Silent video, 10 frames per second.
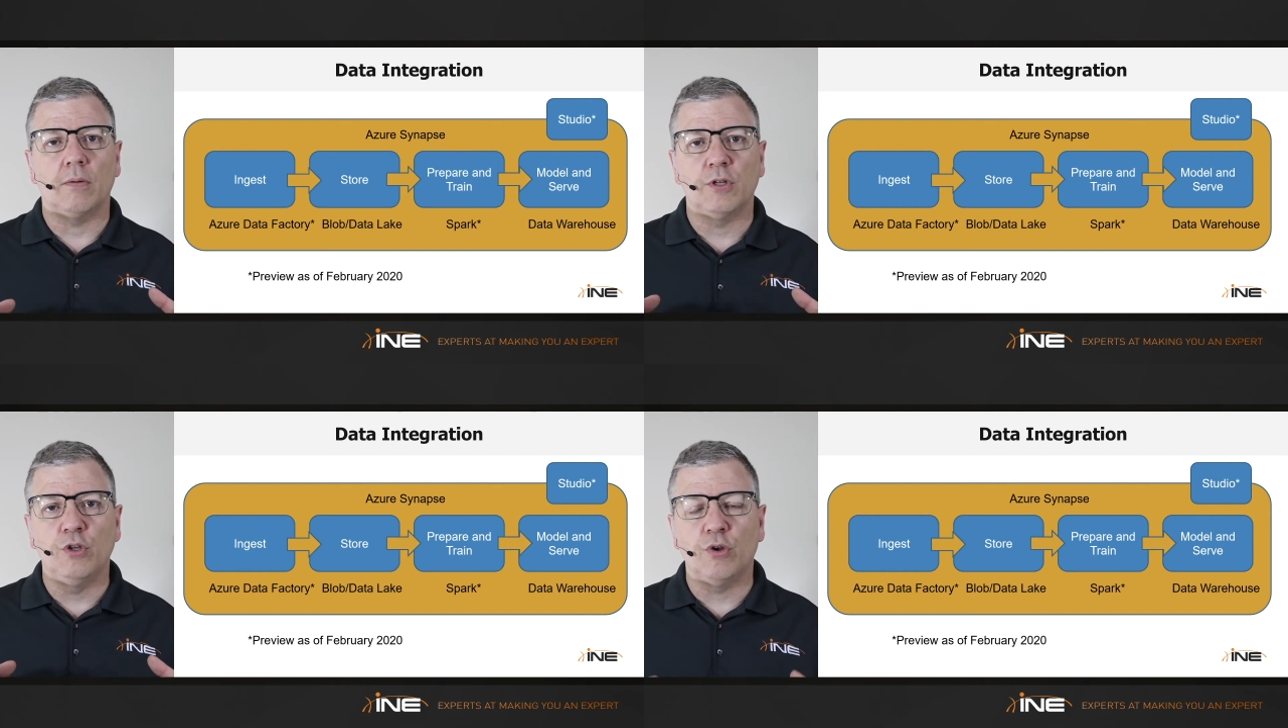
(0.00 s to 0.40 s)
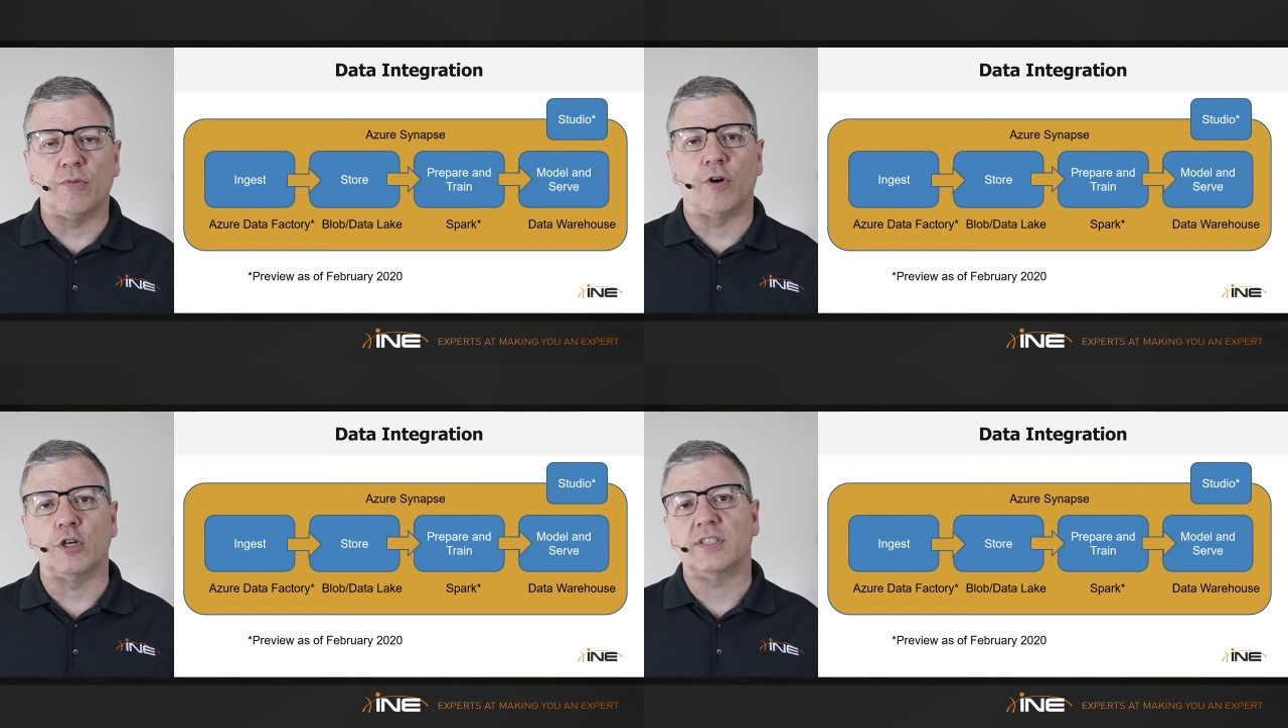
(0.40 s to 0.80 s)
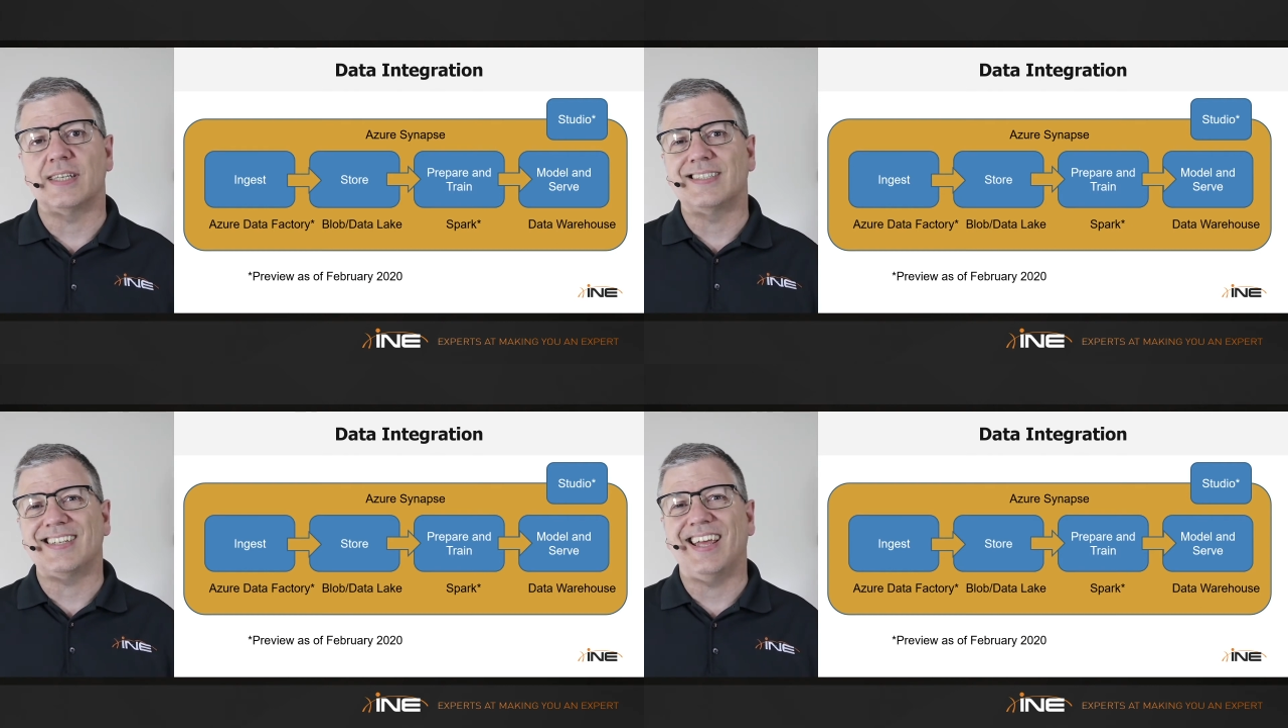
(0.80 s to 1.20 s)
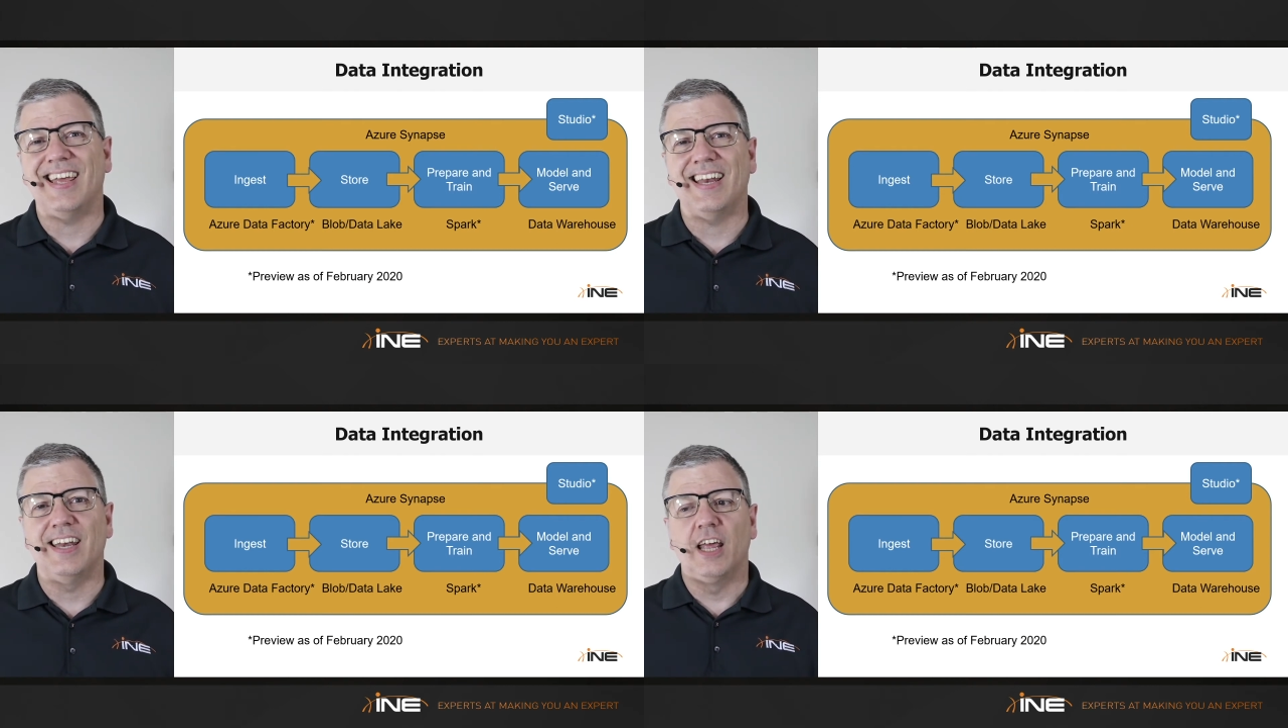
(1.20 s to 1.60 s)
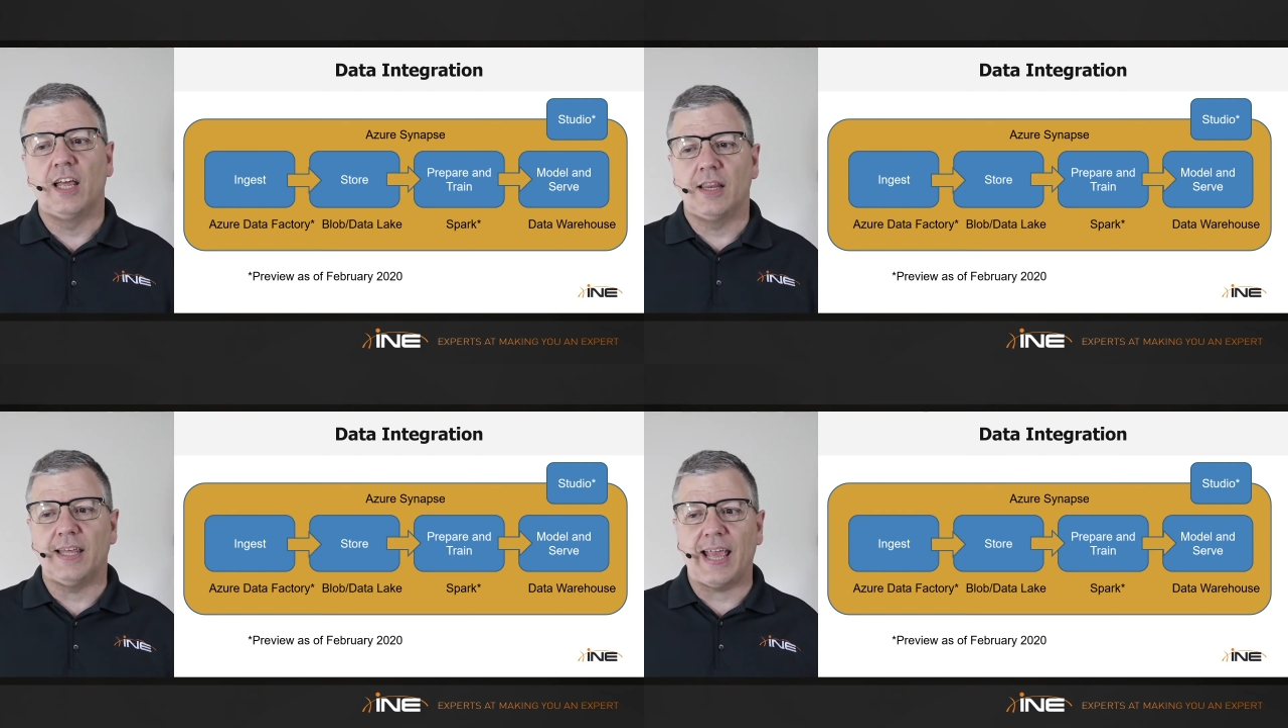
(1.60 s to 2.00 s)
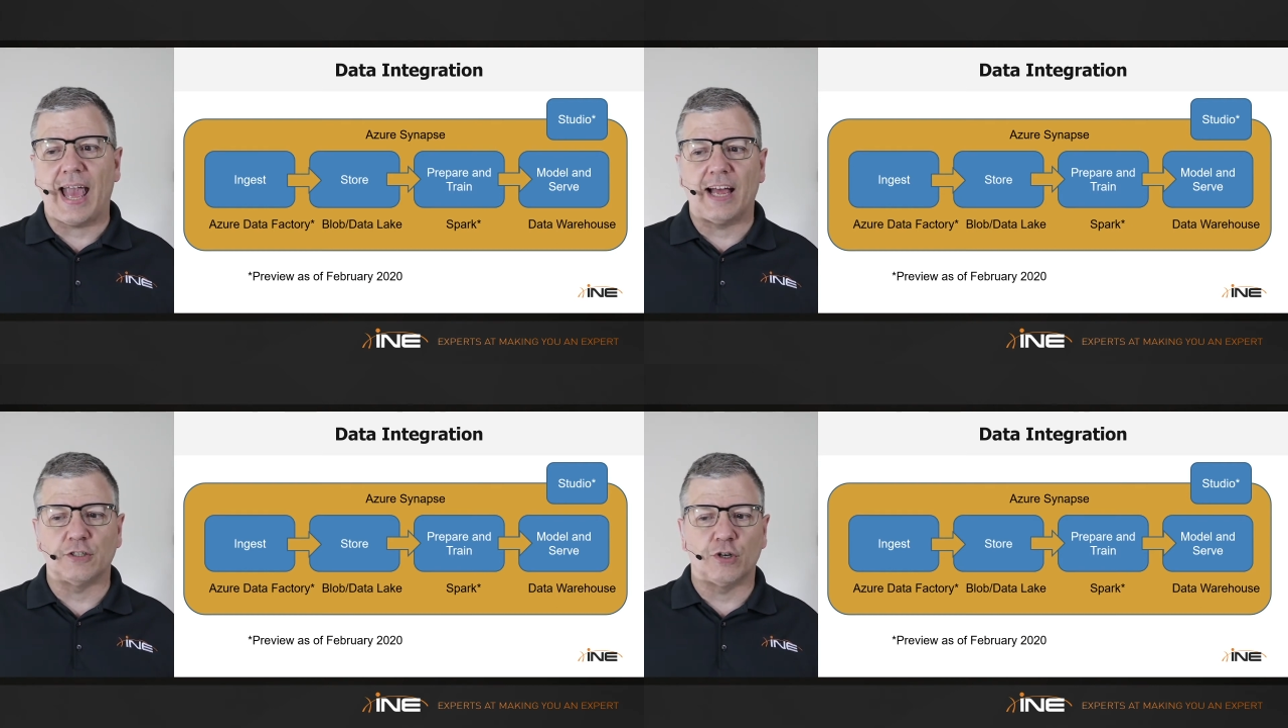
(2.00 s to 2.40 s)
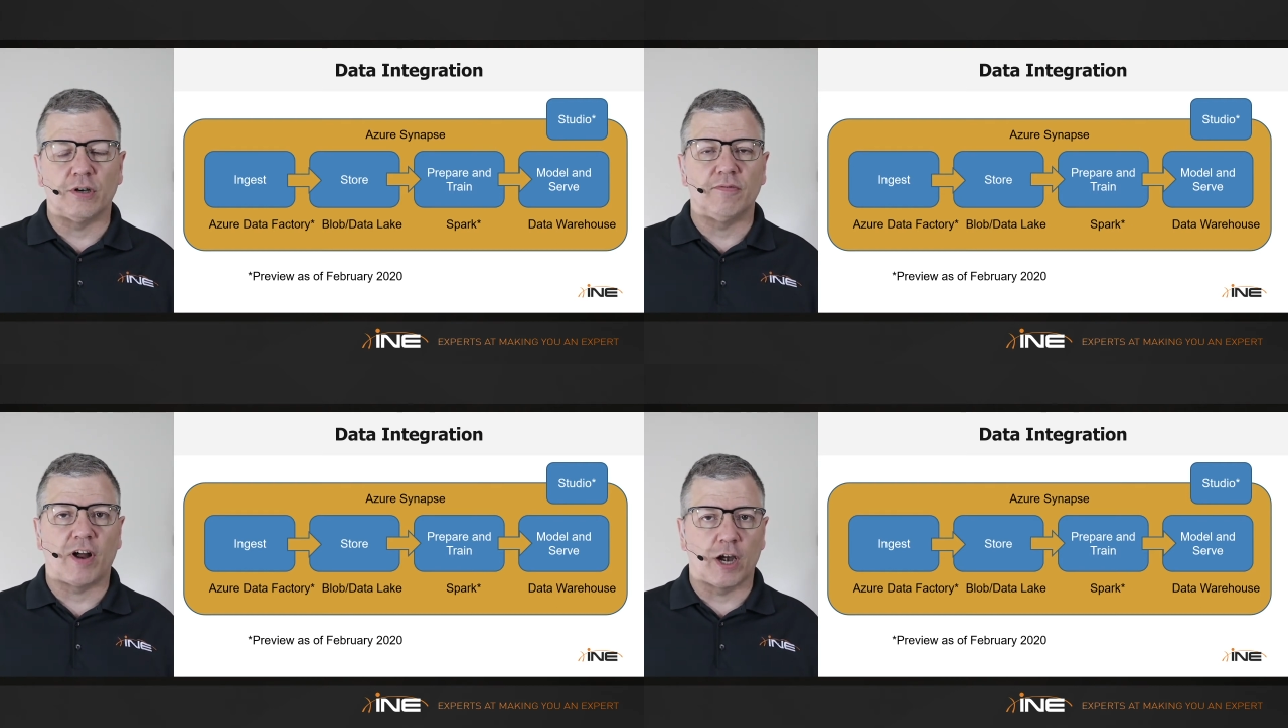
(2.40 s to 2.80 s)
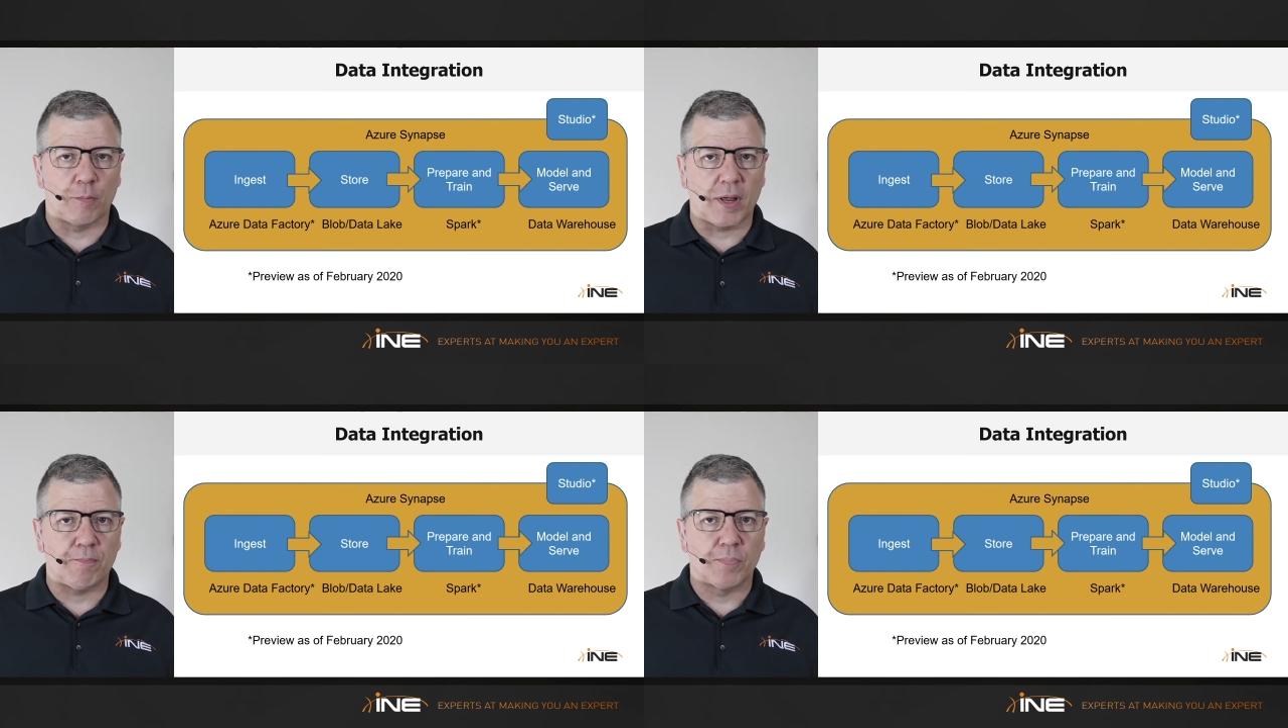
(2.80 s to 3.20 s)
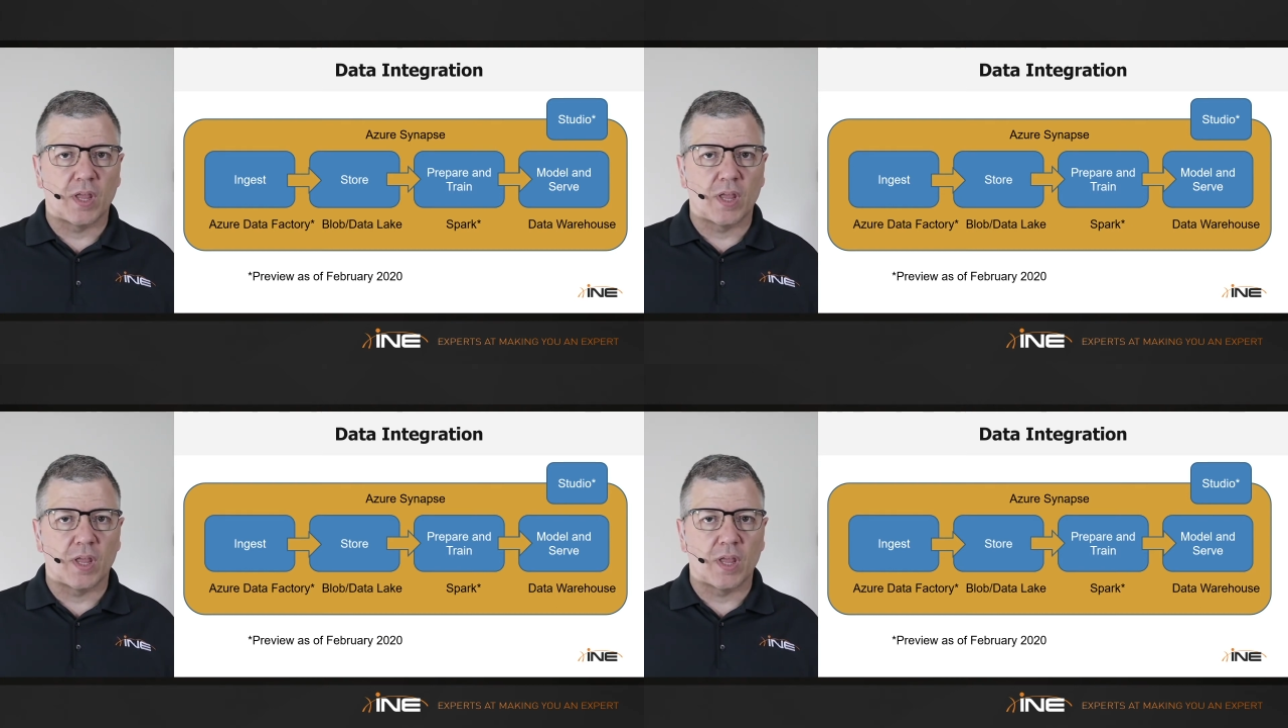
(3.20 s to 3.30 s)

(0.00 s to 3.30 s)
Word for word: universe that's in the Azure environment.